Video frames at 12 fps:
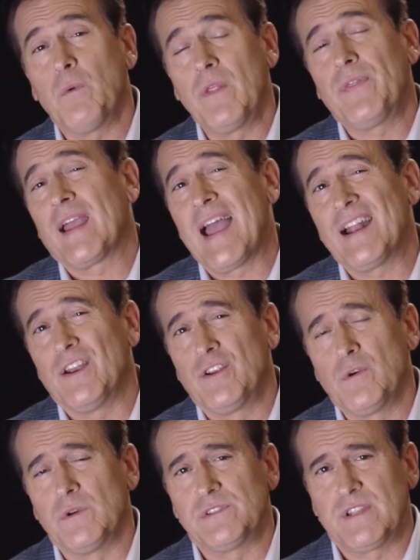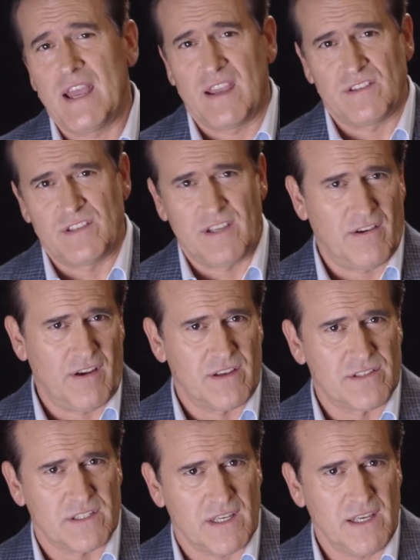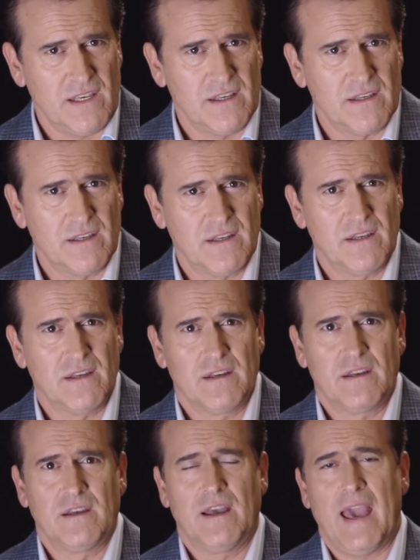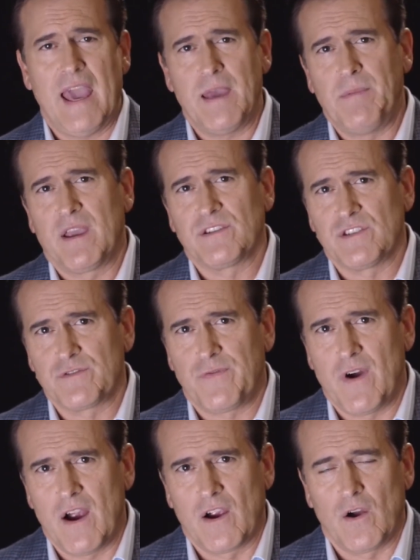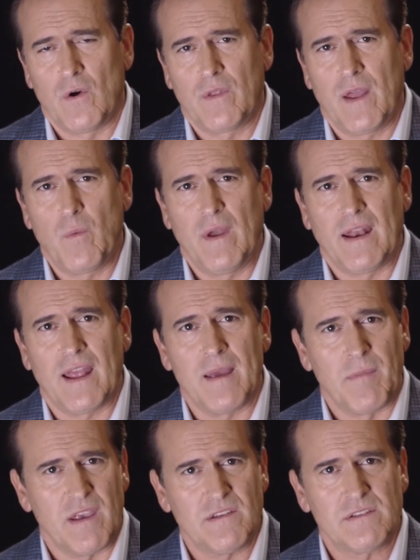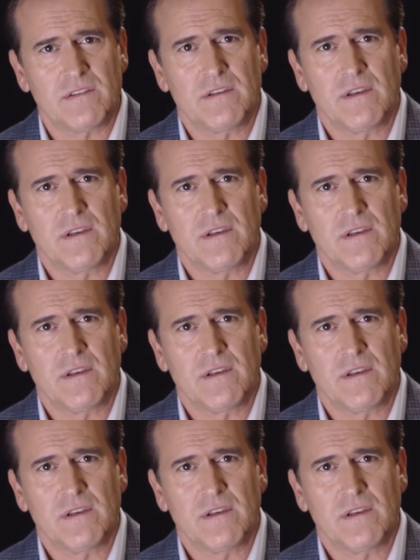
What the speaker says: The one thing I had to do was take it seriously. A, because it's Fargo, they win Emmys.